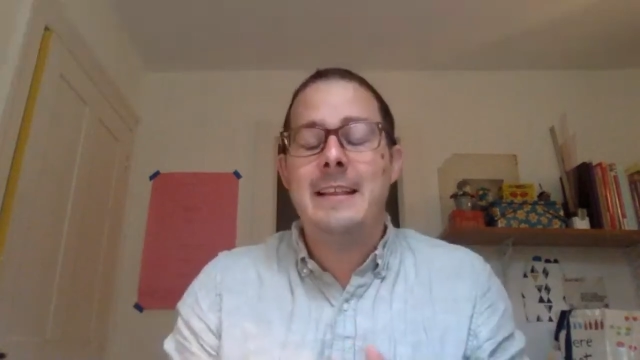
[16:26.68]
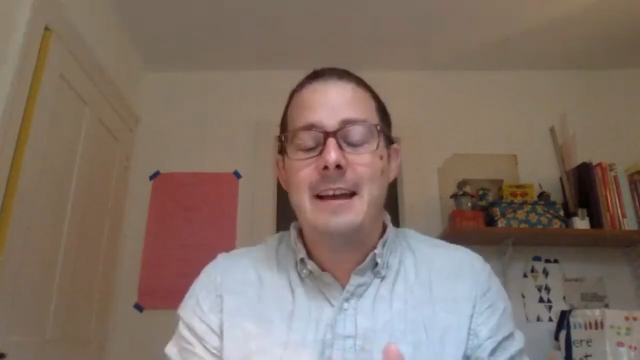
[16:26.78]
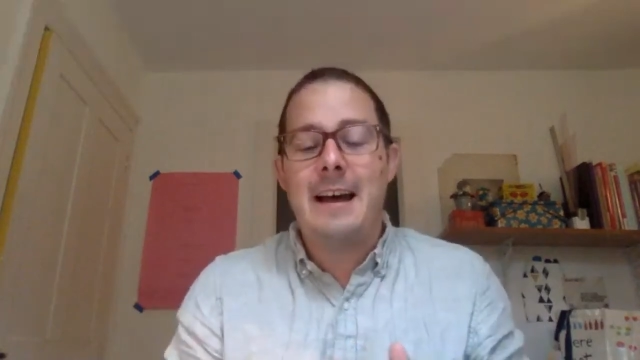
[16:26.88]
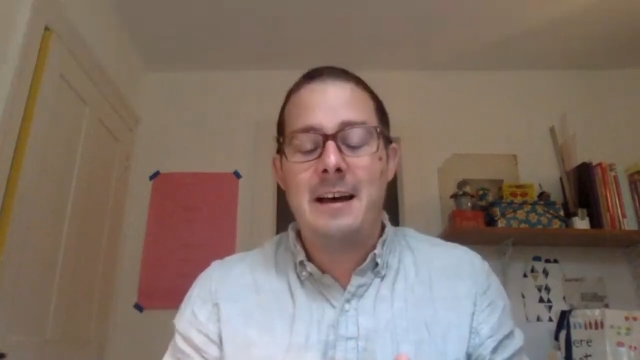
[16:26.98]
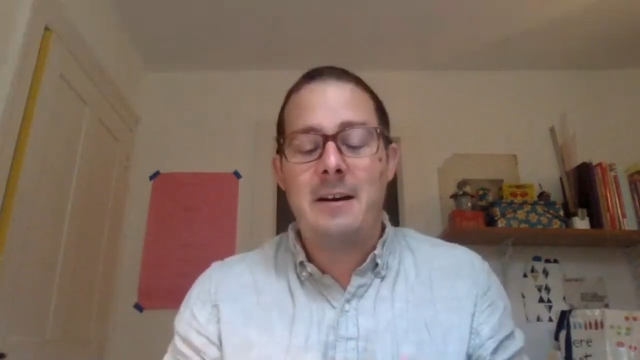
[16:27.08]

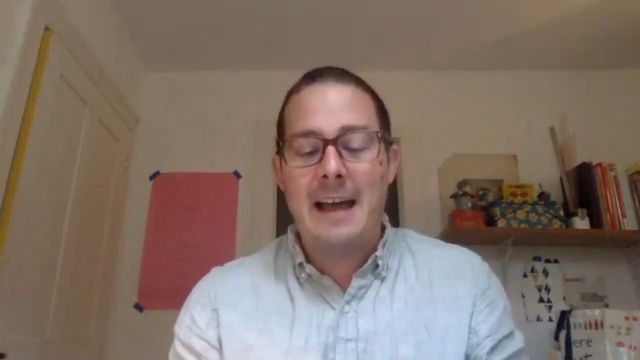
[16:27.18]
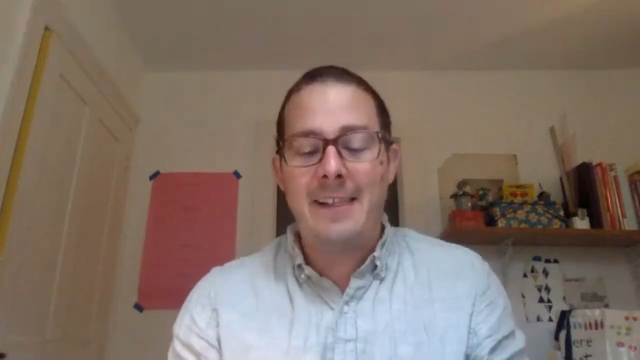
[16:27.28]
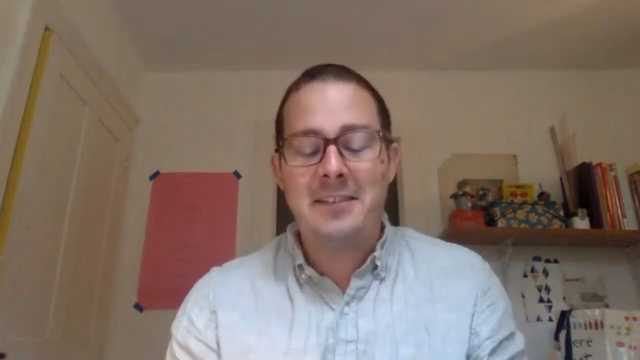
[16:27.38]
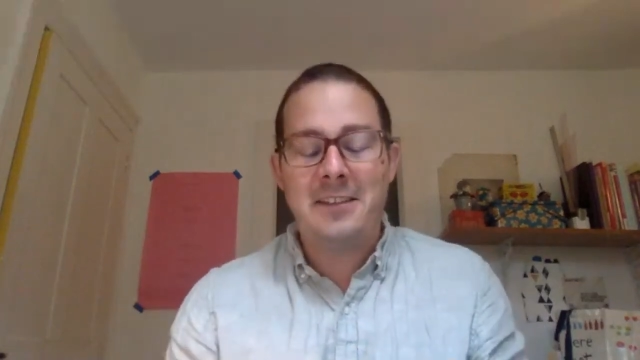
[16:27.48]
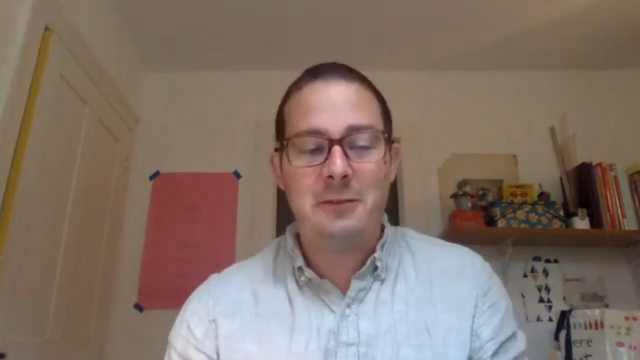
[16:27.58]
I
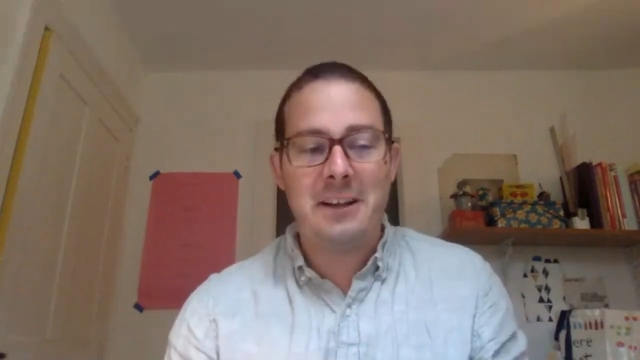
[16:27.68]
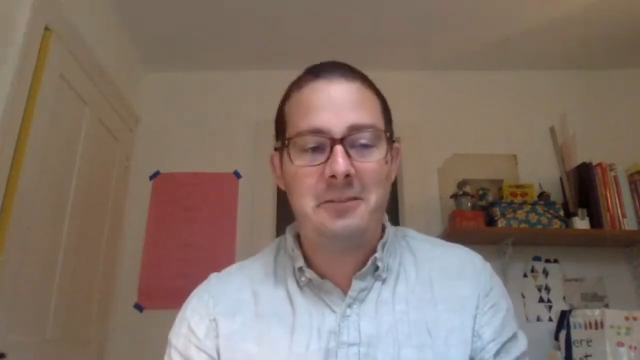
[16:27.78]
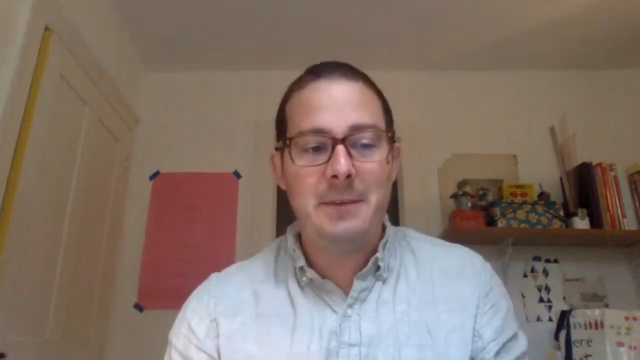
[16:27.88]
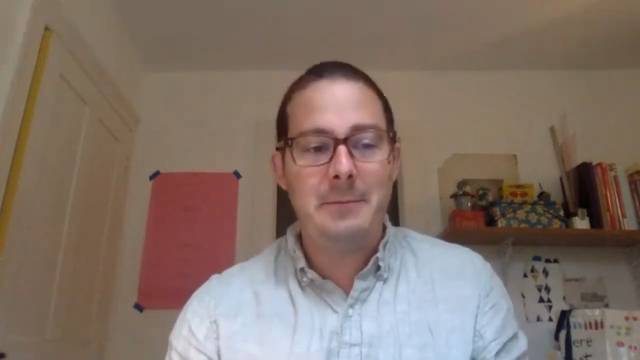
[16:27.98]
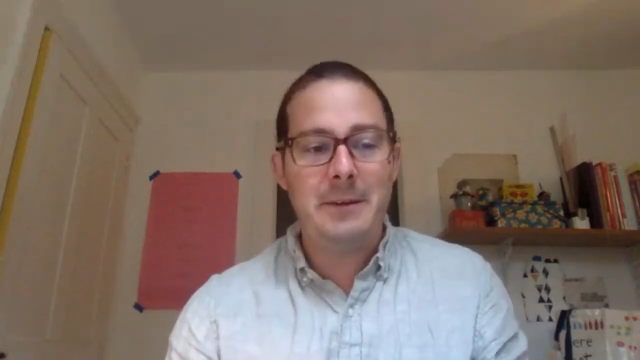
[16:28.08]
like this
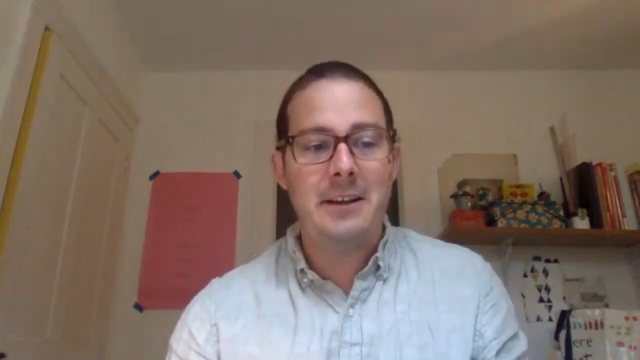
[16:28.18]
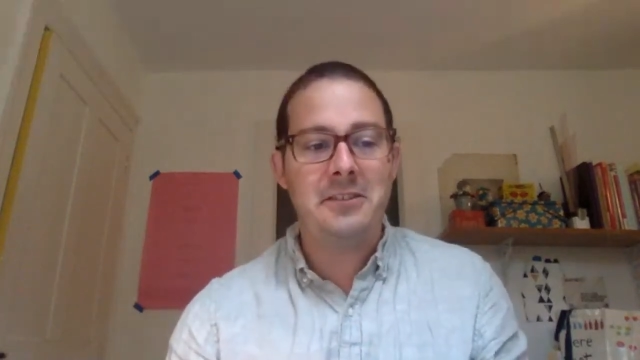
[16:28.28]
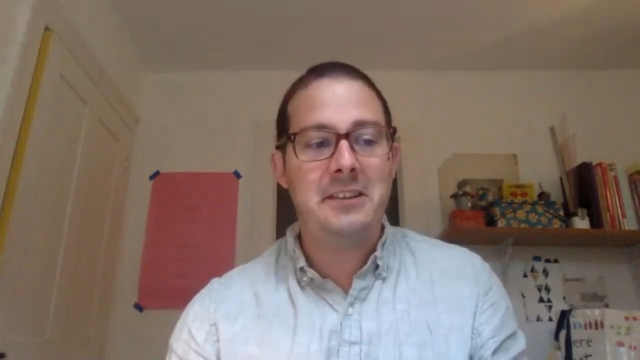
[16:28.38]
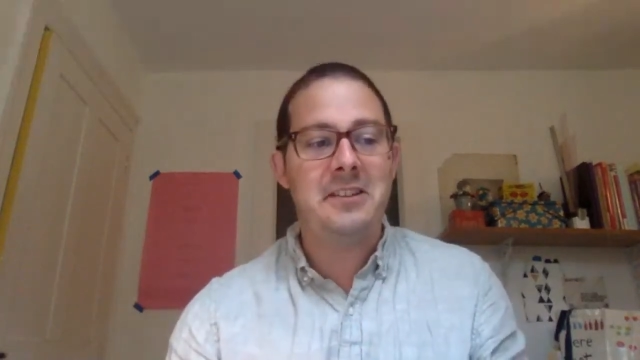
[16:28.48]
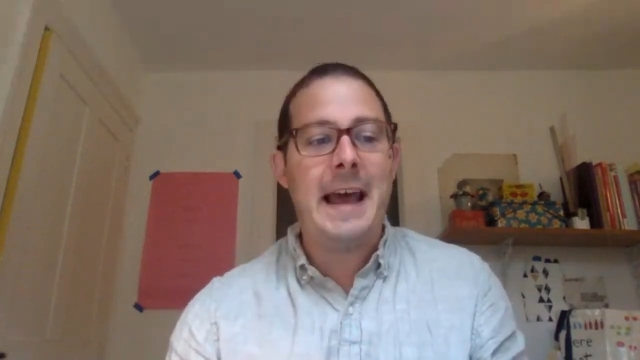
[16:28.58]
recipe because
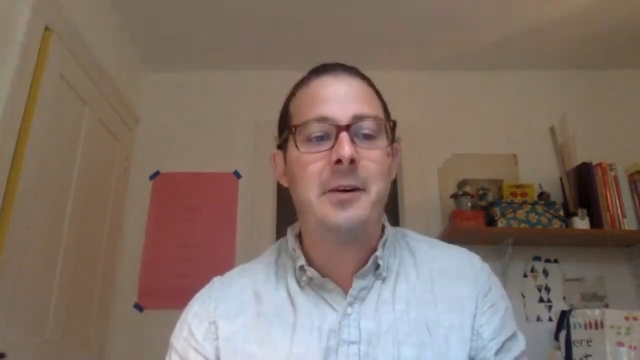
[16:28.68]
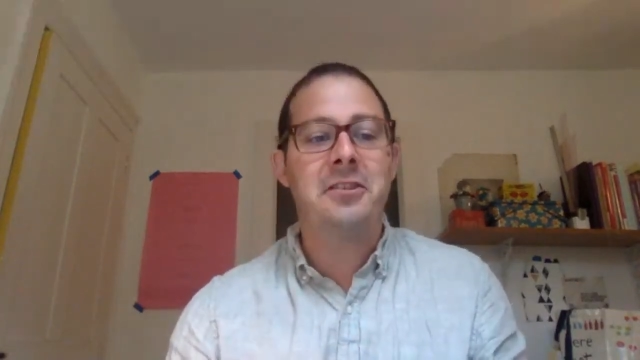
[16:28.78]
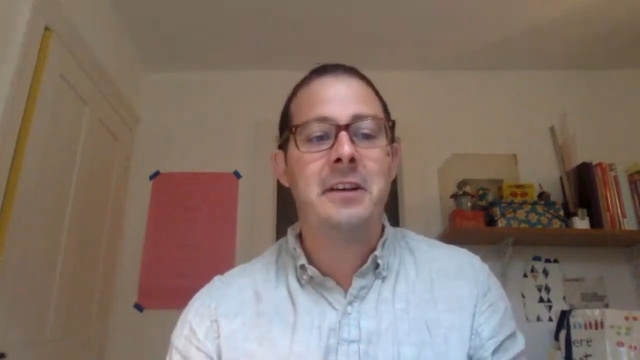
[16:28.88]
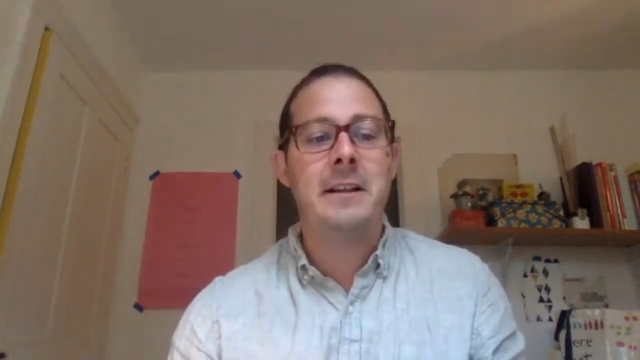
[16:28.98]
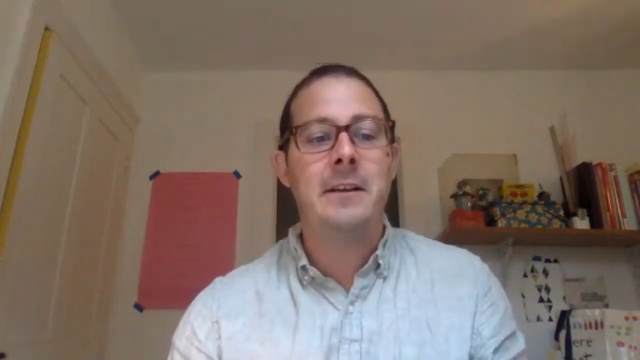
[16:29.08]
it's
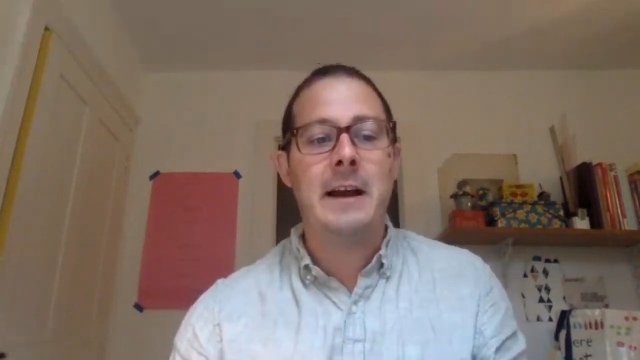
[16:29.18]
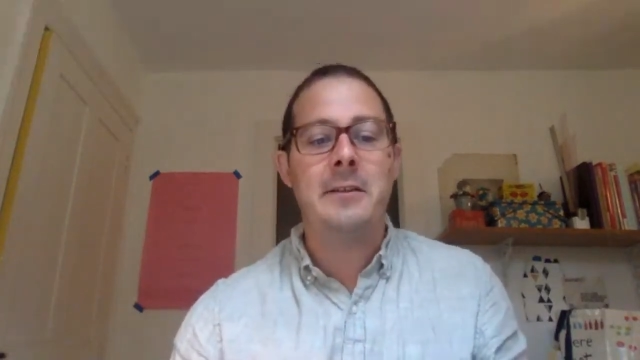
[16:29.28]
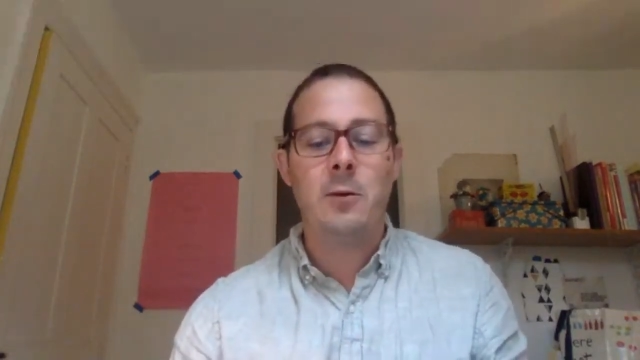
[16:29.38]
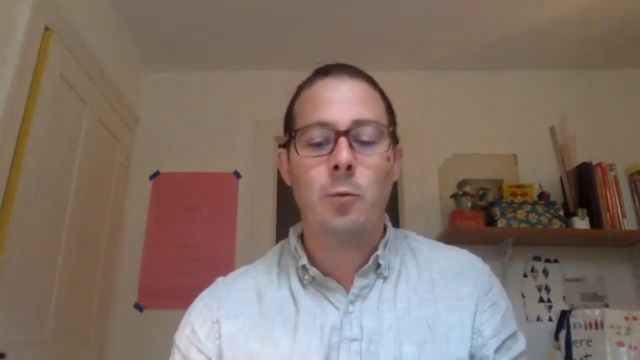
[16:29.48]
outside of, I think,